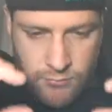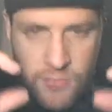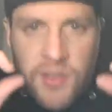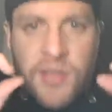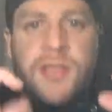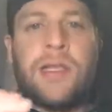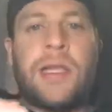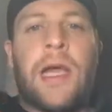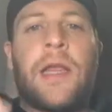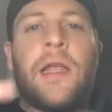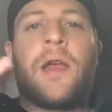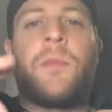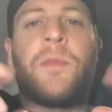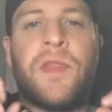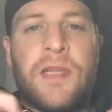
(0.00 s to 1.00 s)
is lighting
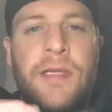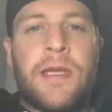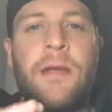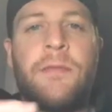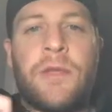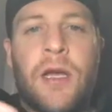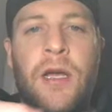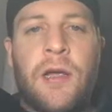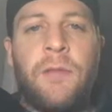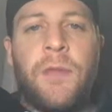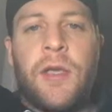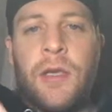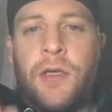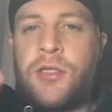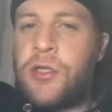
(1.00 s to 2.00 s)
up at the same time,
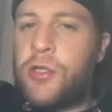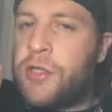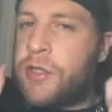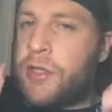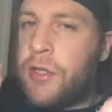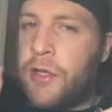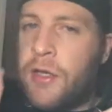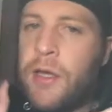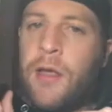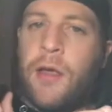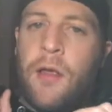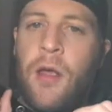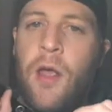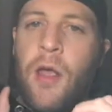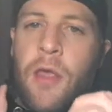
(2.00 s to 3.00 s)
because you're just going to
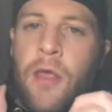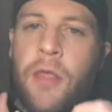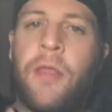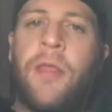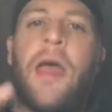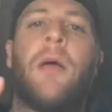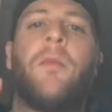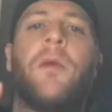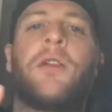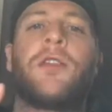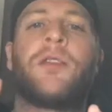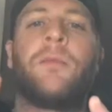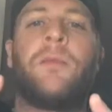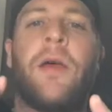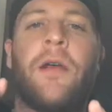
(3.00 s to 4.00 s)
get that
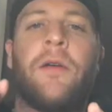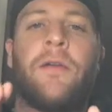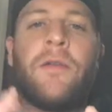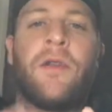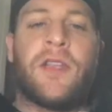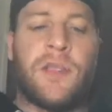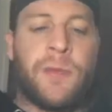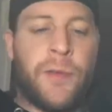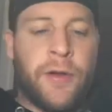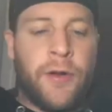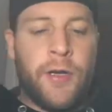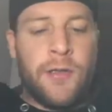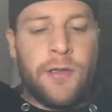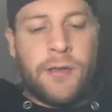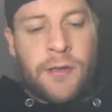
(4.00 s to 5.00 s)
much better of an
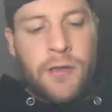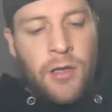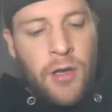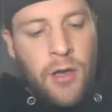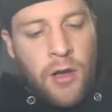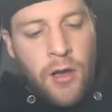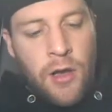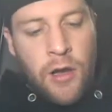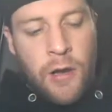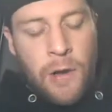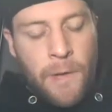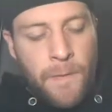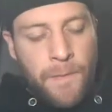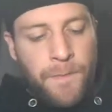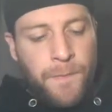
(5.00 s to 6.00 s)
experience.
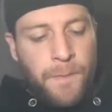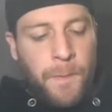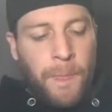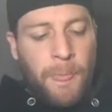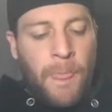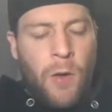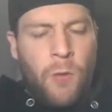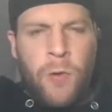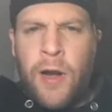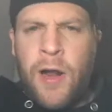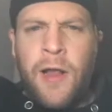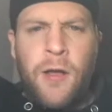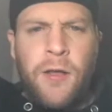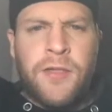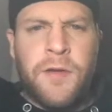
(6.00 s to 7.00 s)
What
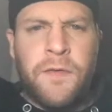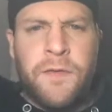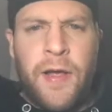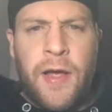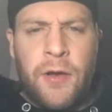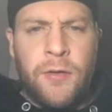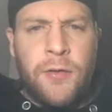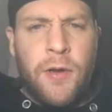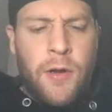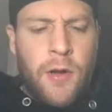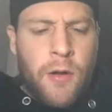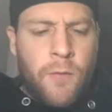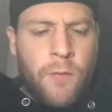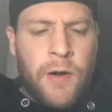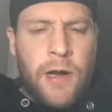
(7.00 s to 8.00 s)
I also found
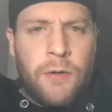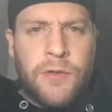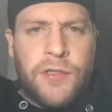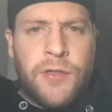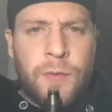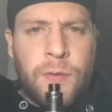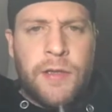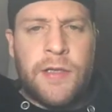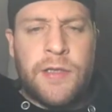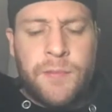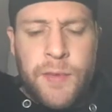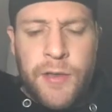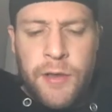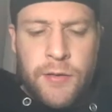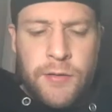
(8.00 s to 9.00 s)
when I was doing this
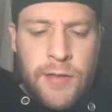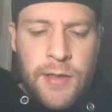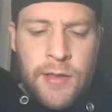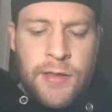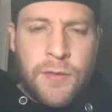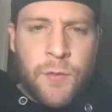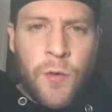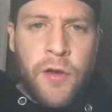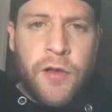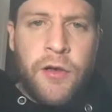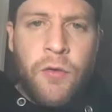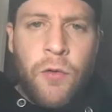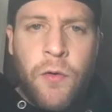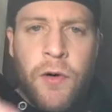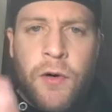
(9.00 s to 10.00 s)
build is one of the
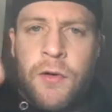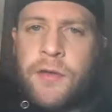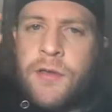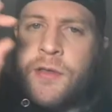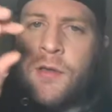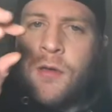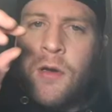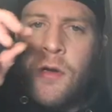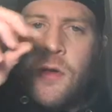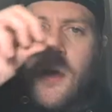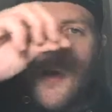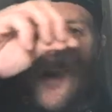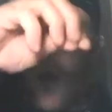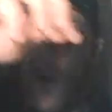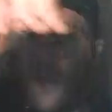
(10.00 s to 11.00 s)
coils,
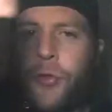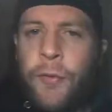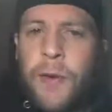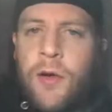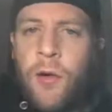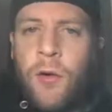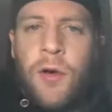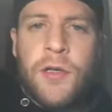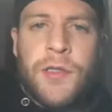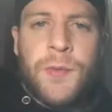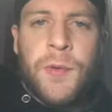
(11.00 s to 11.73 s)
all three coils